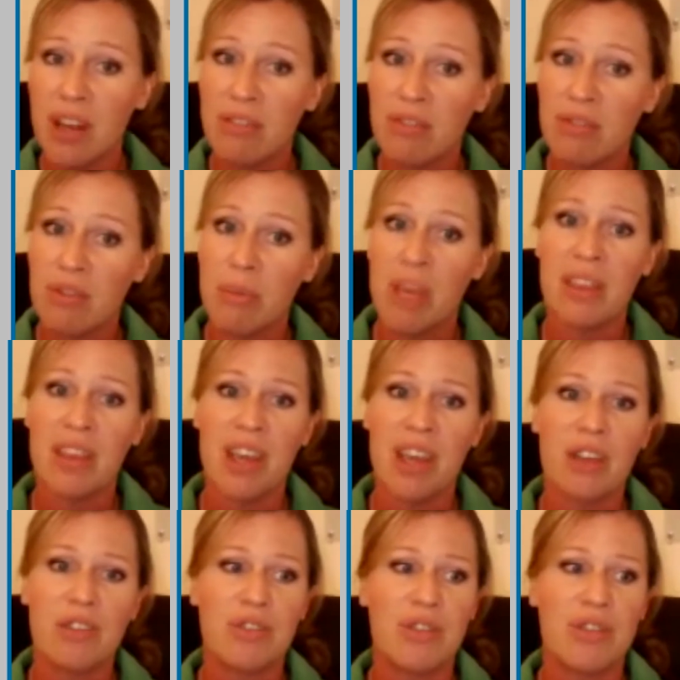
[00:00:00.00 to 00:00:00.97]
learned from the
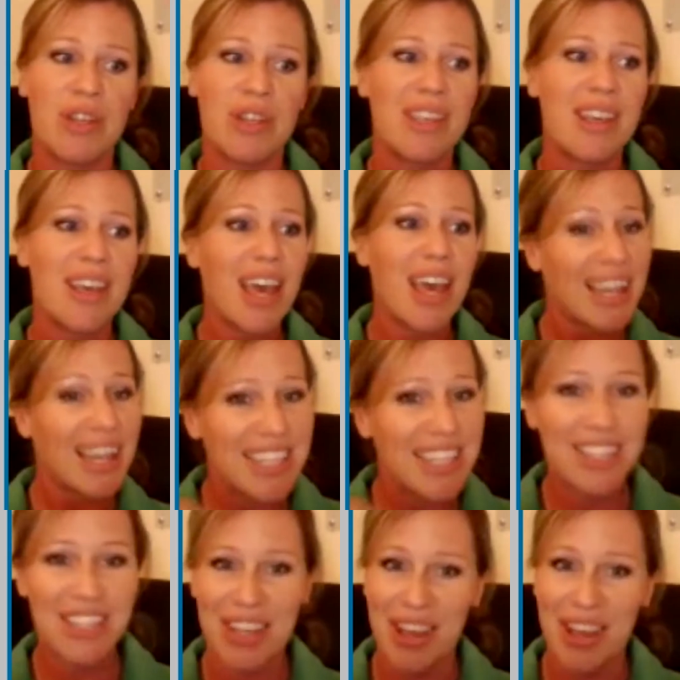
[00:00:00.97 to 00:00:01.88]
other countries and